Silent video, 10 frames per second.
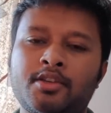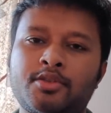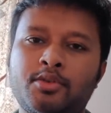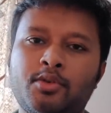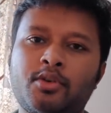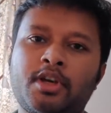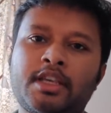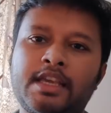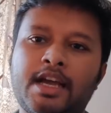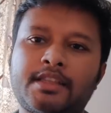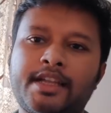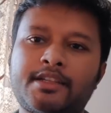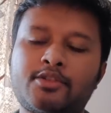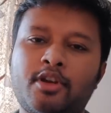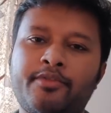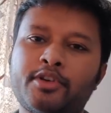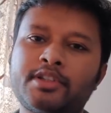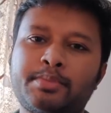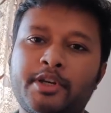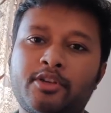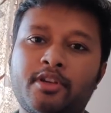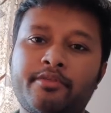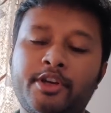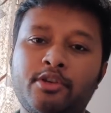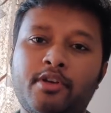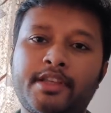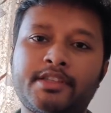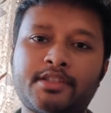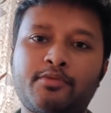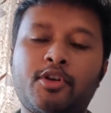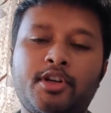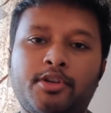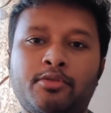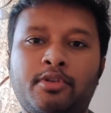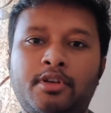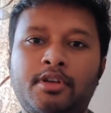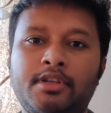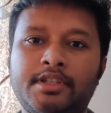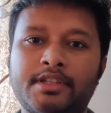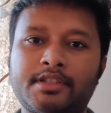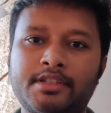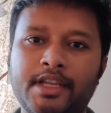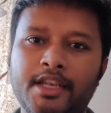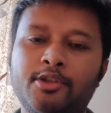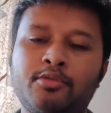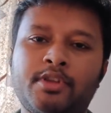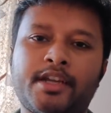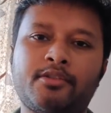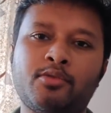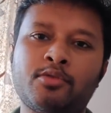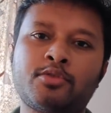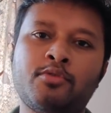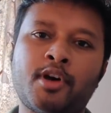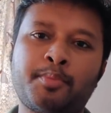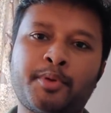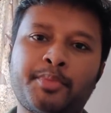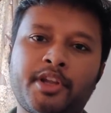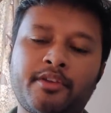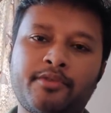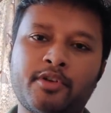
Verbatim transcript: So yeah, that's all for this particular video. I just wanted to just tell you that those who are preparing